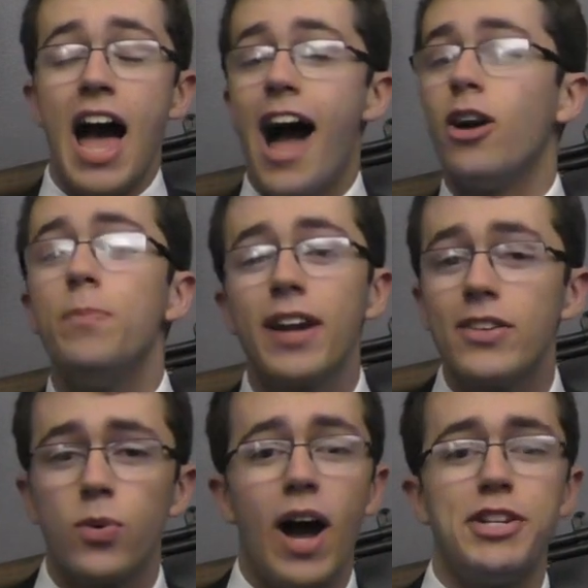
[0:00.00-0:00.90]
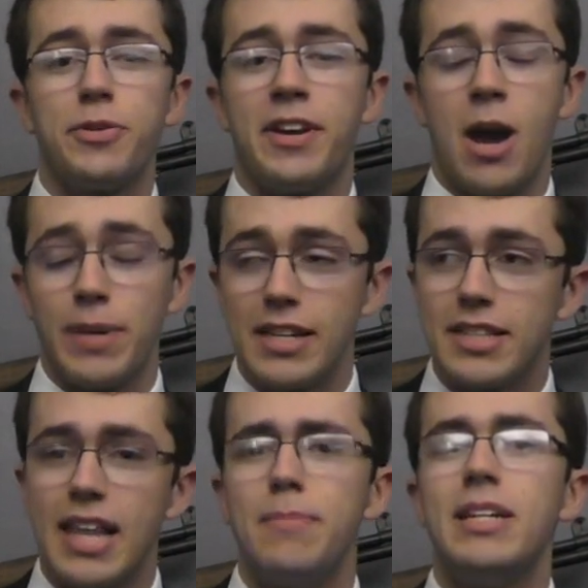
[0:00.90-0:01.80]
I hope you guys are watching right now, because
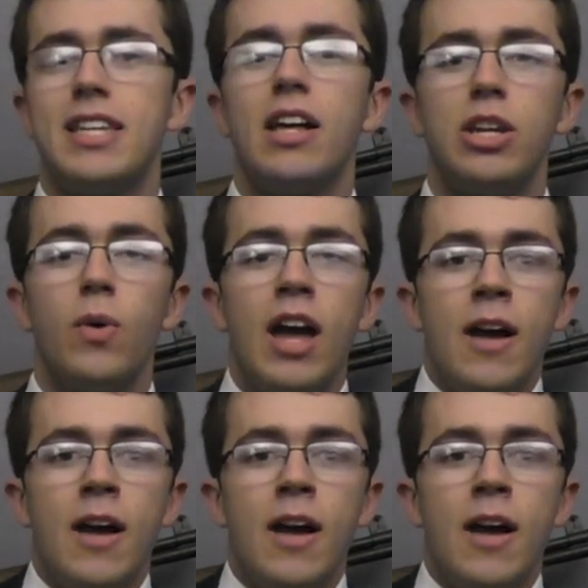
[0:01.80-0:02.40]
let me tell you,